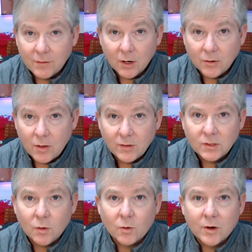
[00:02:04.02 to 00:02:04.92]
So if you don't know the
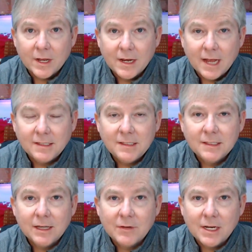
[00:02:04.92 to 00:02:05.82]
story, in
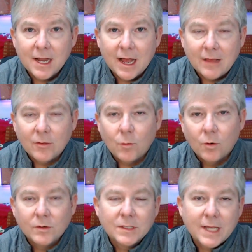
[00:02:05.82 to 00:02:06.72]
1979, the
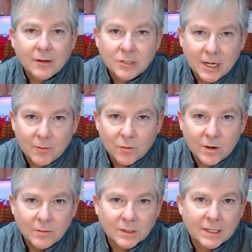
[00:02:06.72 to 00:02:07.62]
World Scout
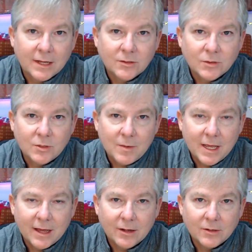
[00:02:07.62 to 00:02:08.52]
Jamboree was scheduled to
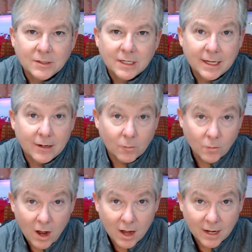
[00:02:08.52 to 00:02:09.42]
be held in
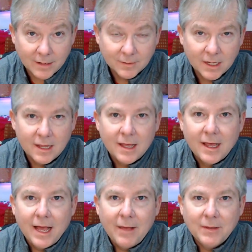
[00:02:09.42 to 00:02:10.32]
Iran.
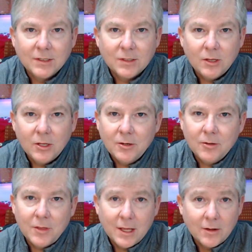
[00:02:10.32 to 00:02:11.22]
And this
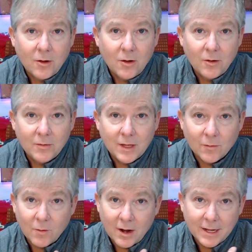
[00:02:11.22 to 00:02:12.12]
little thing called the
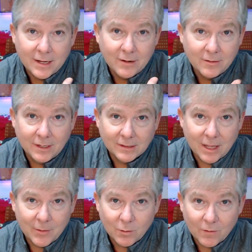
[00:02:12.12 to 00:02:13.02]
Iranian
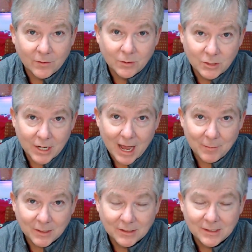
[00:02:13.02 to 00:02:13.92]
Islamic Revolution
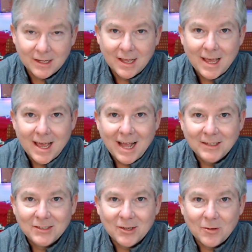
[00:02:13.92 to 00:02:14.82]
happened.
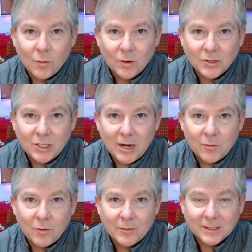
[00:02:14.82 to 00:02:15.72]
And so the World
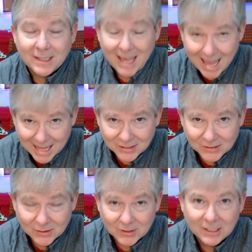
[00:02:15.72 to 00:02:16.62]
Jamboree was
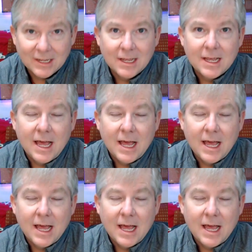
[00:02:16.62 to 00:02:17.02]
canceled.